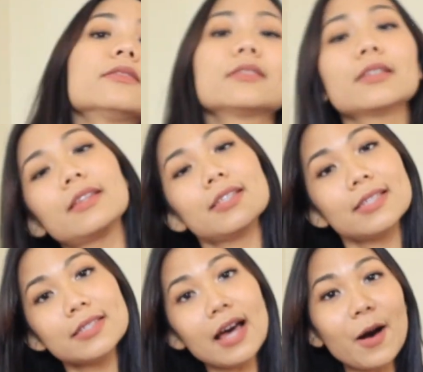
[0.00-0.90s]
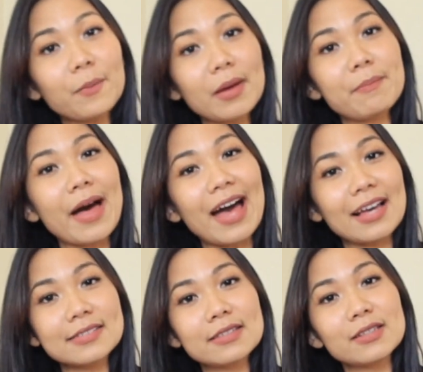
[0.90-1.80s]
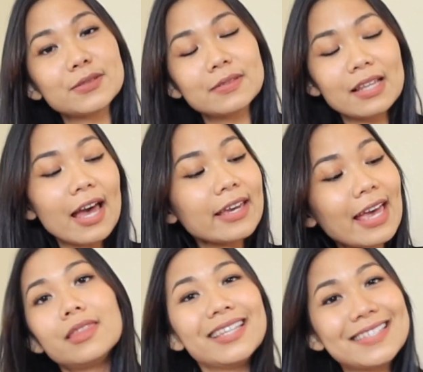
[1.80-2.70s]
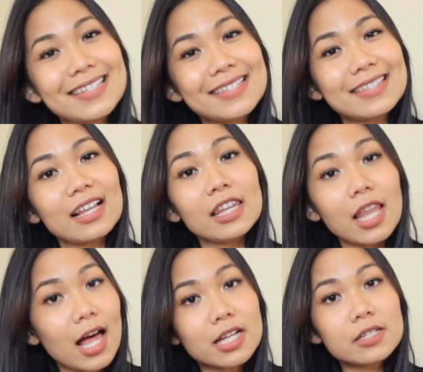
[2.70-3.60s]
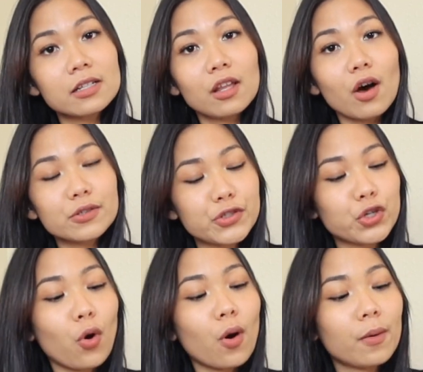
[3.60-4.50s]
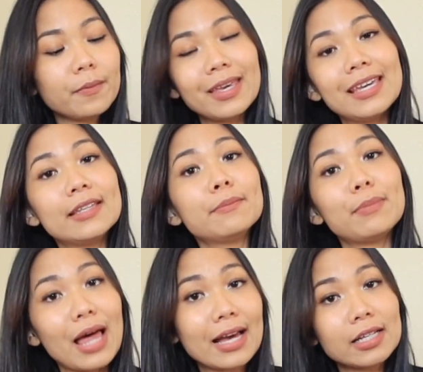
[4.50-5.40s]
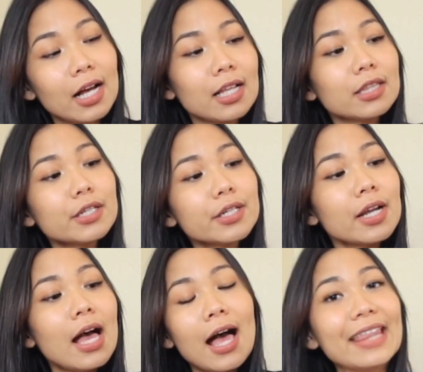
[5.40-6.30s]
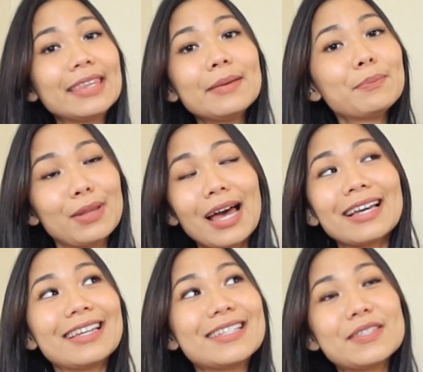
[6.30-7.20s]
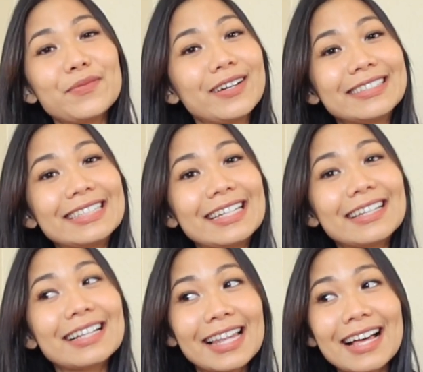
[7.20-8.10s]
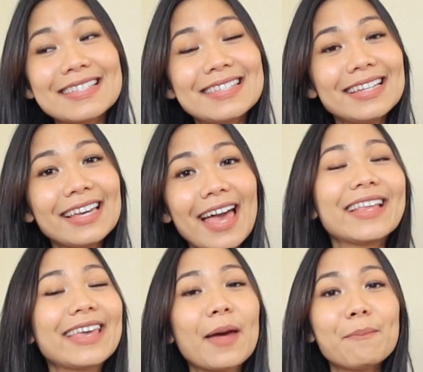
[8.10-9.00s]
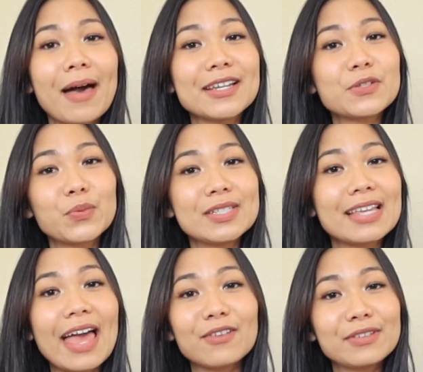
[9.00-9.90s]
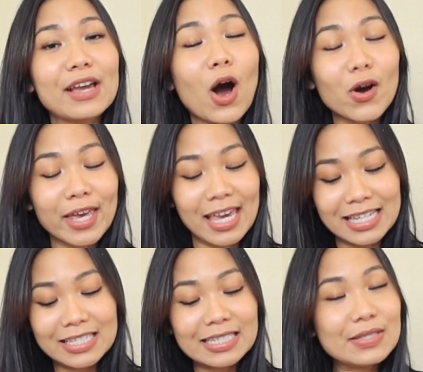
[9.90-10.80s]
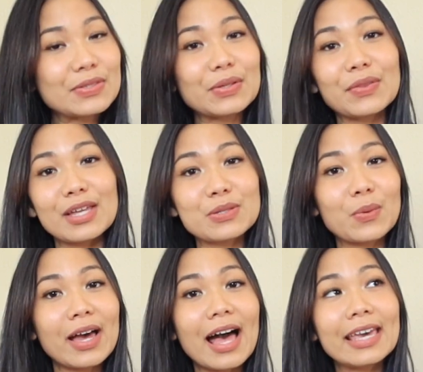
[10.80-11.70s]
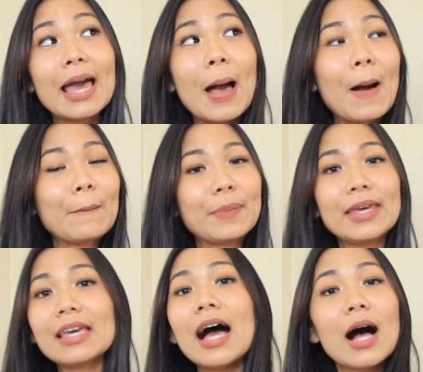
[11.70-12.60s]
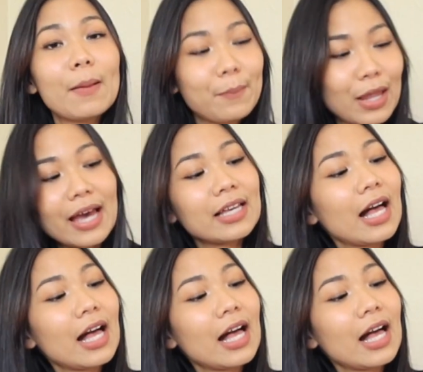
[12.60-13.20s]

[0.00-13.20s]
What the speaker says: So this is how my bags looks like. This is the large Longchamp in black color. I think black is very classic and can match with every occasion, so that's why I pick black